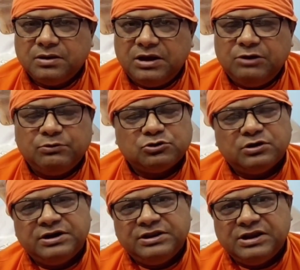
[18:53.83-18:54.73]
It was
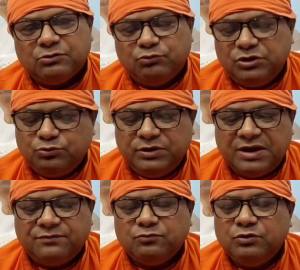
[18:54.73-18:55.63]
already there, which we
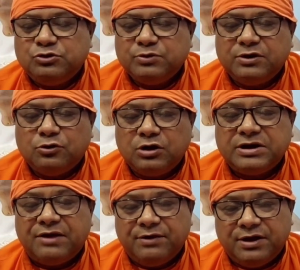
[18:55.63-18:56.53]
were
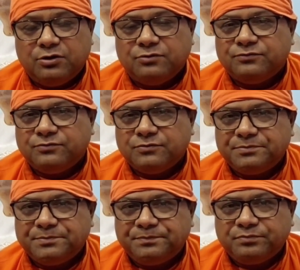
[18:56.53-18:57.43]
not aware of.
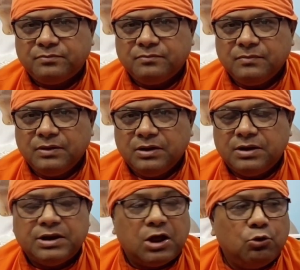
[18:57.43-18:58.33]

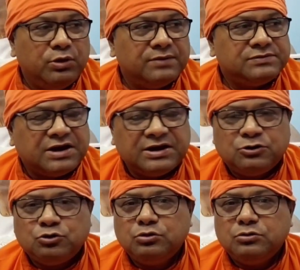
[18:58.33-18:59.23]
Now we have started
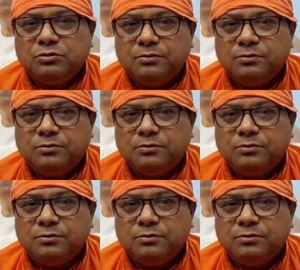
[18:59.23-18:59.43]
to